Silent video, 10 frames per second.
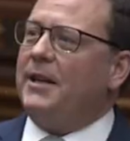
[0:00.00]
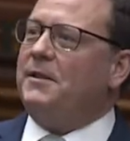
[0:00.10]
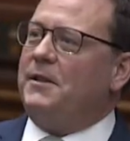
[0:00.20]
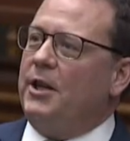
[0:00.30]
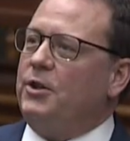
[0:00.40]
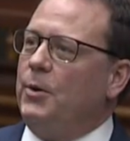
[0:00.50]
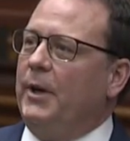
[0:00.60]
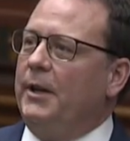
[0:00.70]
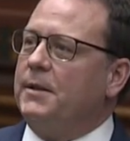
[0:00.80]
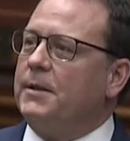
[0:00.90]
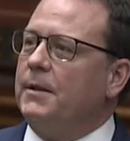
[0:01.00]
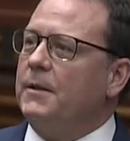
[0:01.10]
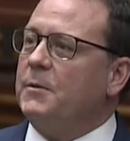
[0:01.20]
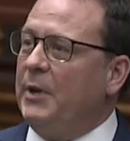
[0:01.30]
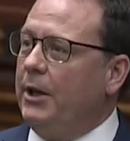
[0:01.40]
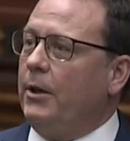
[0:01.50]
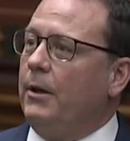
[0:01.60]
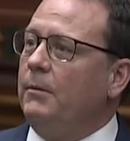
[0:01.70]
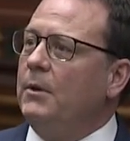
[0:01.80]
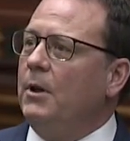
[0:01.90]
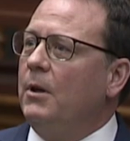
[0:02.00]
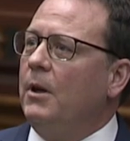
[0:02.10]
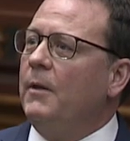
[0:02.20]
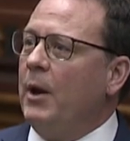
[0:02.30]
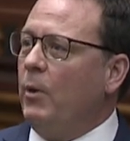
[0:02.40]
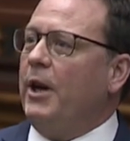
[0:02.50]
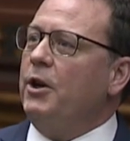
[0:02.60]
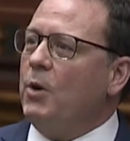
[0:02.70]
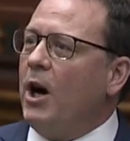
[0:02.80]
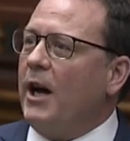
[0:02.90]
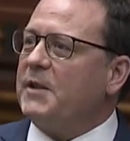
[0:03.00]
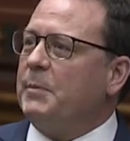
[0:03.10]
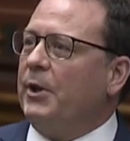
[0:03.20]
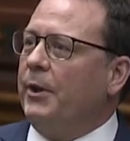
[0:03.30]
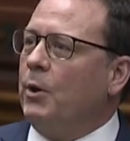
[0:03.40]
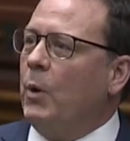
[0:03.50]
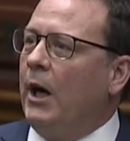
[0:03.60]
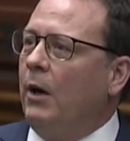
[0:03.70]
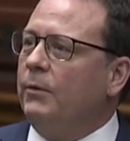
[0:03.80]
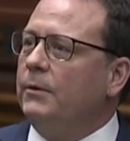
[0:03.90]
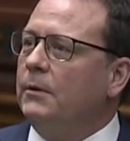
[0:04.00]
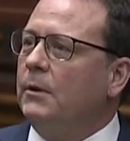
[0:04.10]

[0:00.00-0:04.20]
constituents, Speaker, they want a new hospital in Guelph.